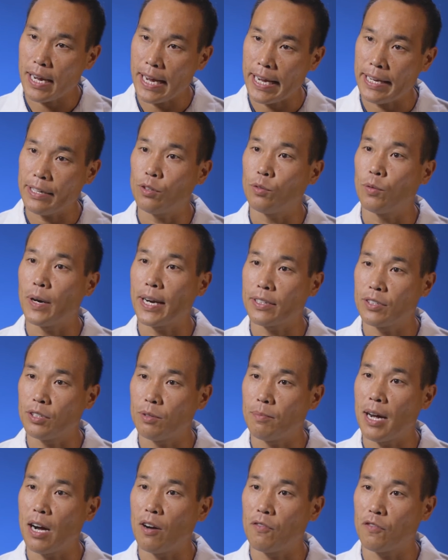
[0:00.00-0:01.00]
anal
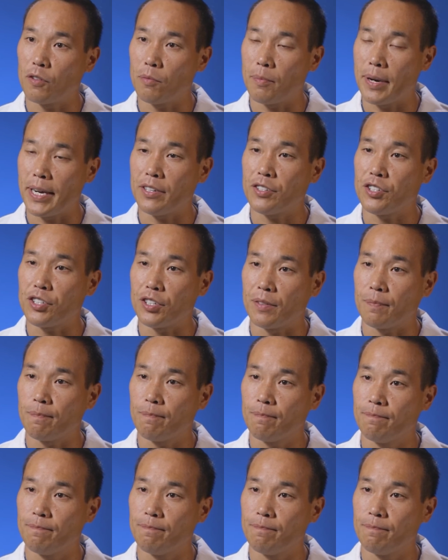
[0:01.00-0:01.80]
rectal malformation.